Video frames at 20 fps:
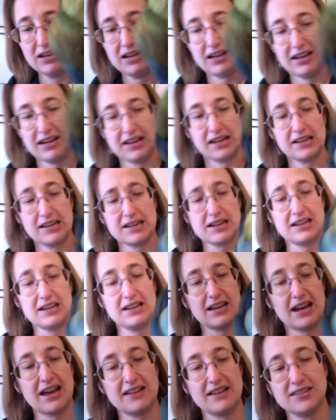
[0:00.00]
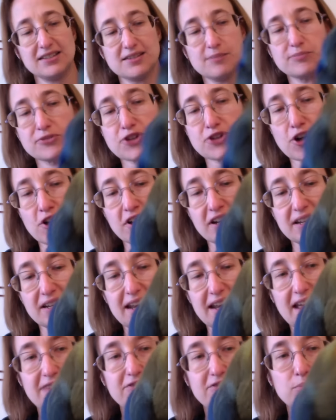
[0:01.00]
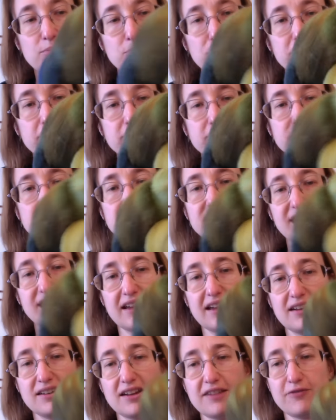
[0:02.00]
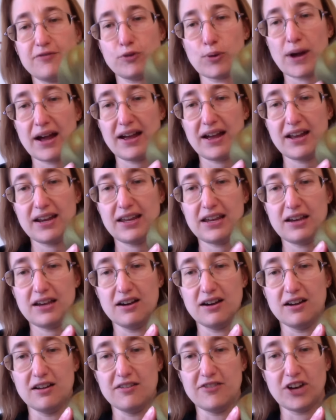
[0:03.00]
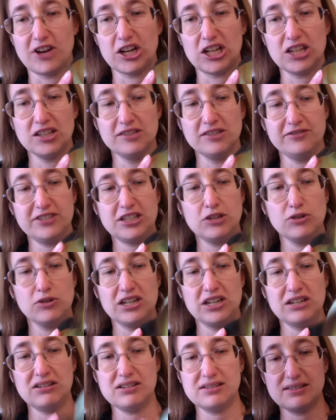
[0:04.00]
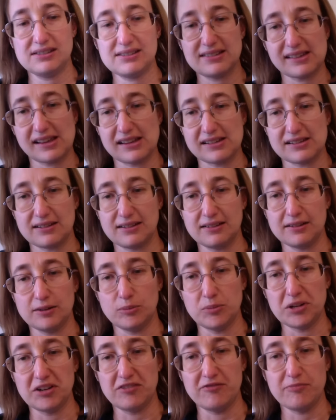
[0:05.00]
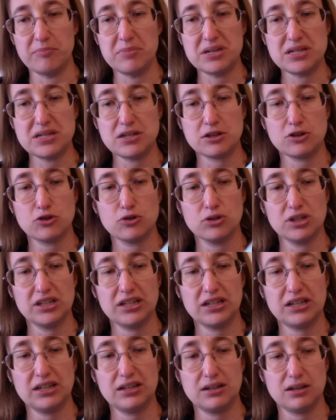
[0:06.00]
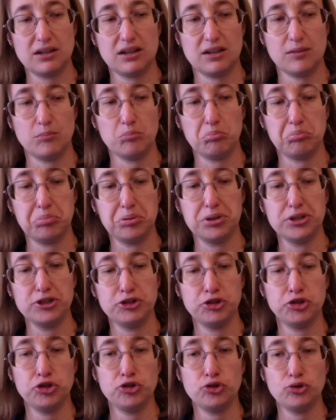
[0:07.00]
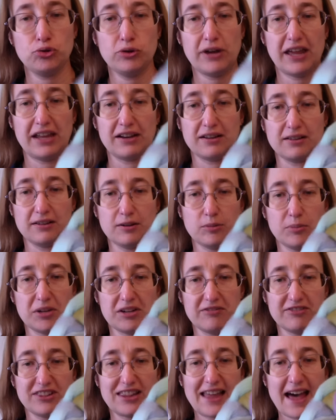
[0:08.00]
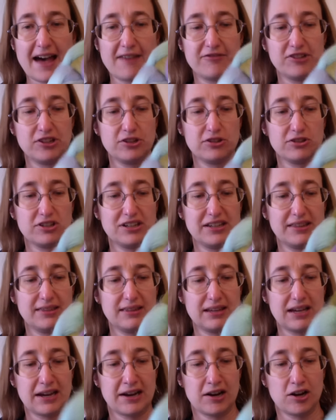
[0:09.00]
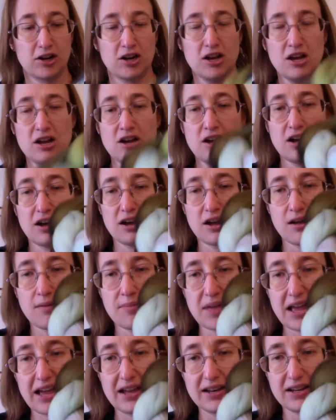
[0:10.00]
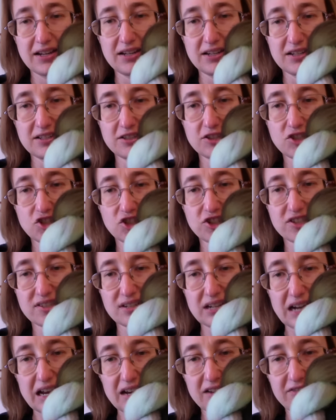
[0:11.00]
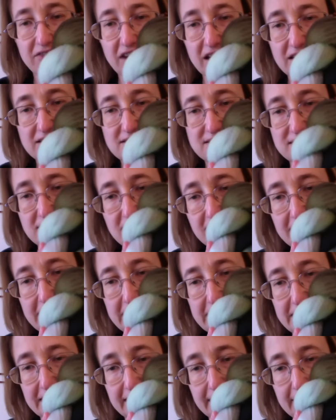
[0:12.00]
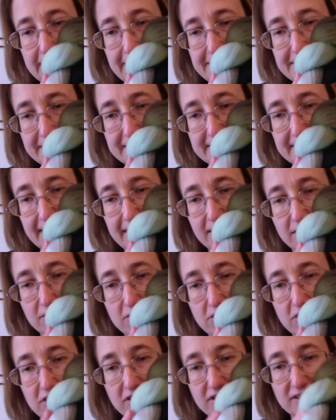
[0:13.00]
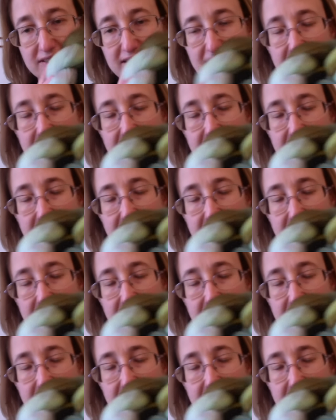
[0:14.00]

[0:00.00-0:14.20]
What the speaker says: And it has some dark navy blues and a variety of olivey greens and a little bit of mint green in blue and a little bit of lavender in there. And it is just kind of a study in lights and darks.